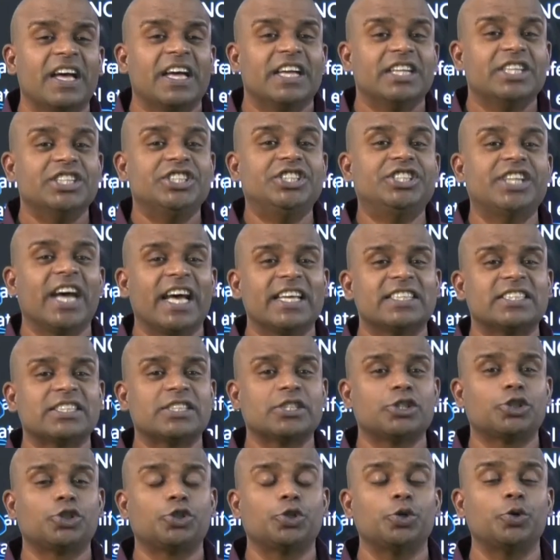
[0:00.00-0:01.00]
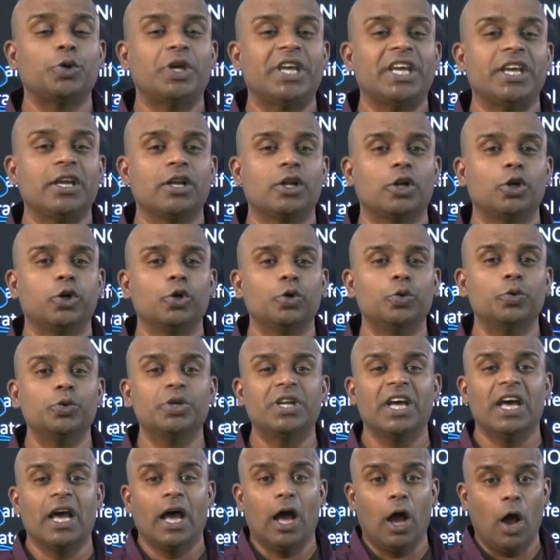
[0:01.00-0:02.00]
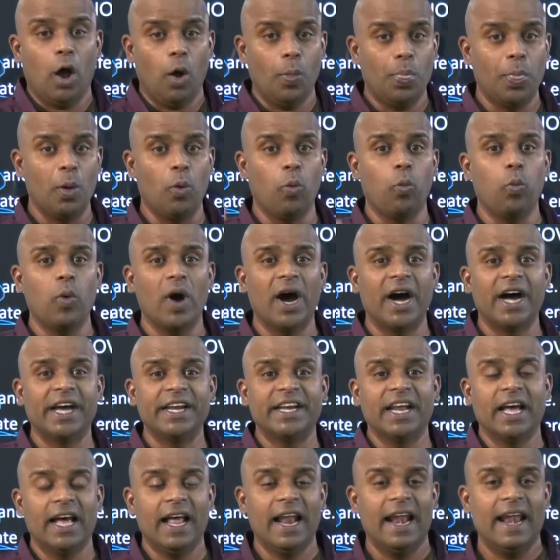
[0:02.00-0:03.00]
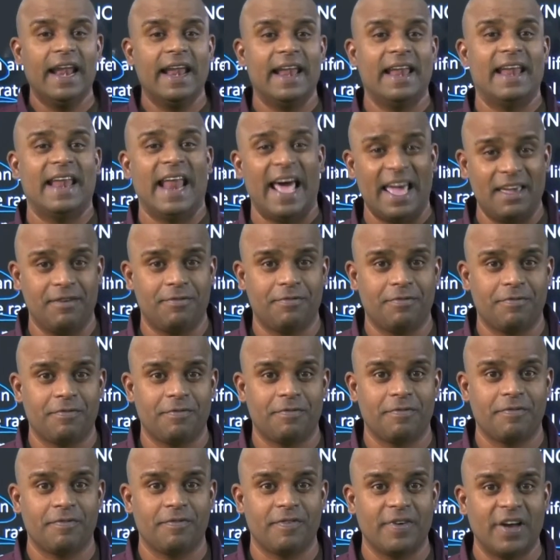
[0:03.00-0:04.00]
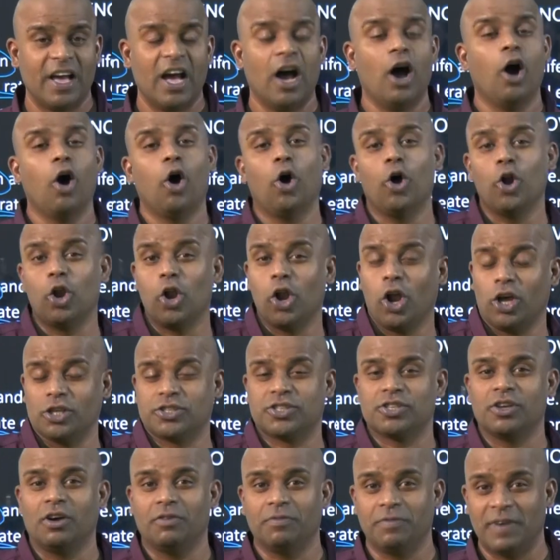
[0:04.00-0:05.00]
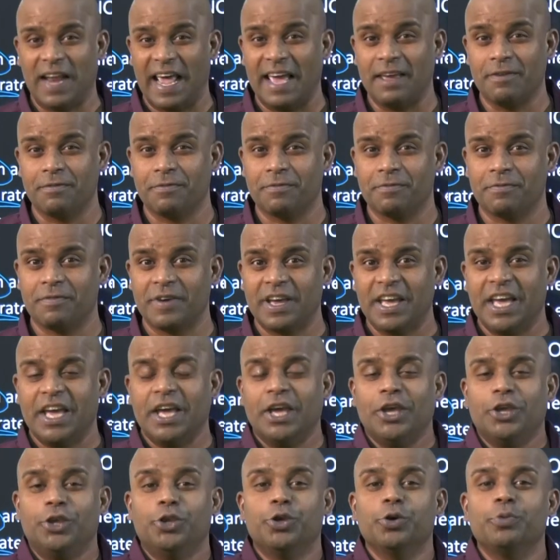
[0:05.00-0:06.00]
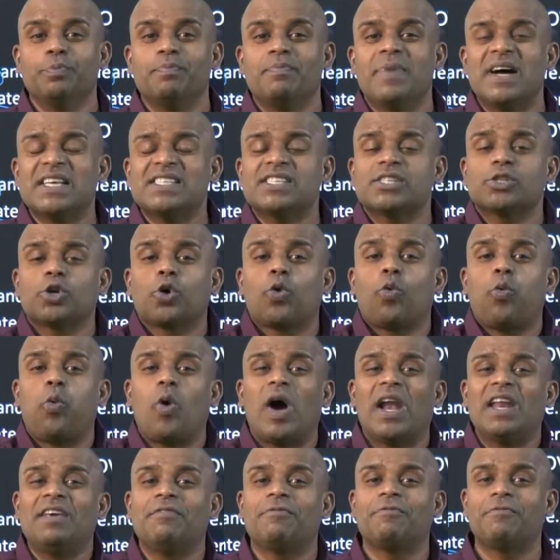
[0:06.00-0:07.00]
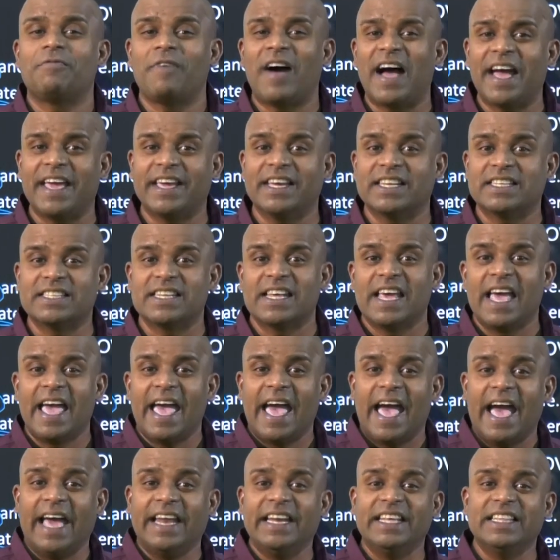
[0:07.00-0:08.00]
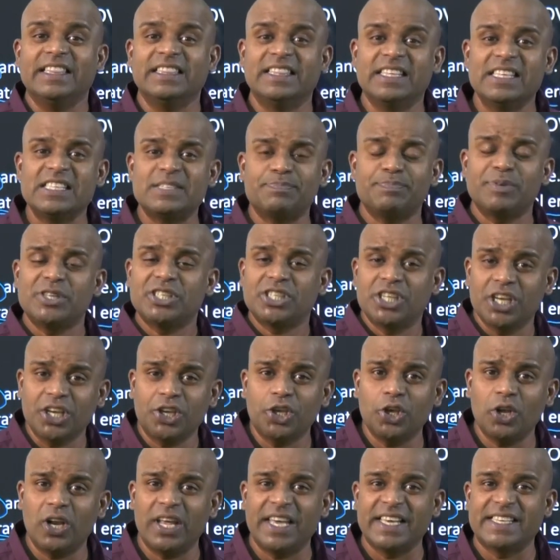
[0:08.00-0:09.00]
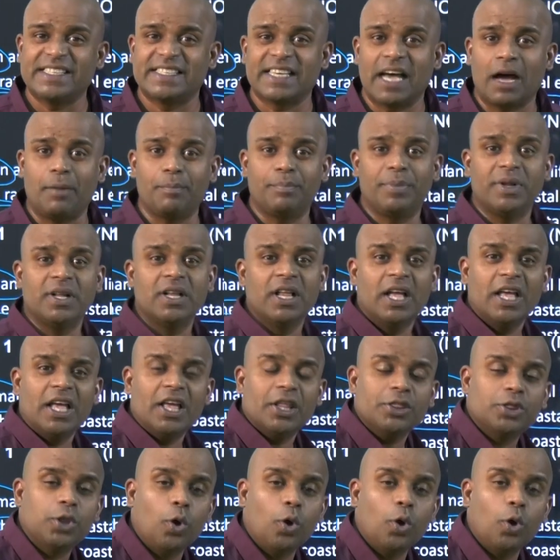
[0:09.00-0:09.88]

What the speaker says: just to include the word life or loss of life. You must qualify it. And in this particular example, the